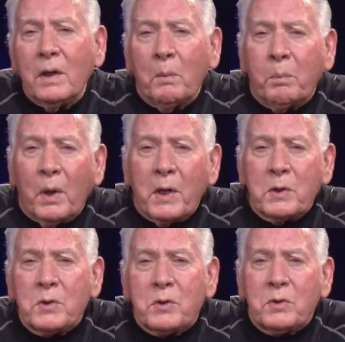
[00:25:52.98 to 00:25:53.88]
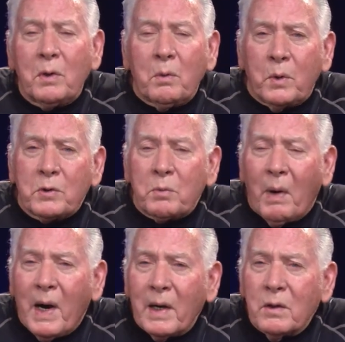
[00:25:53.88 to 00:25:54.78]
A place where
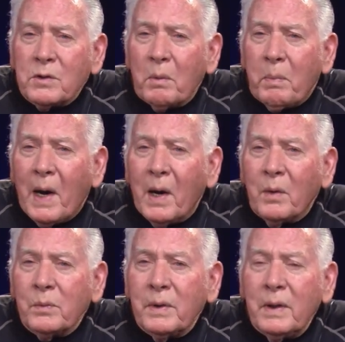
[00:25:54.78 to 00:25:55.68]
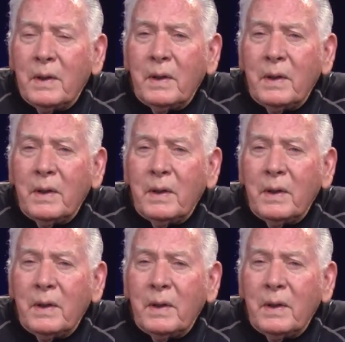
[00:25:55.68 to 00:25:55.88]
smiles abound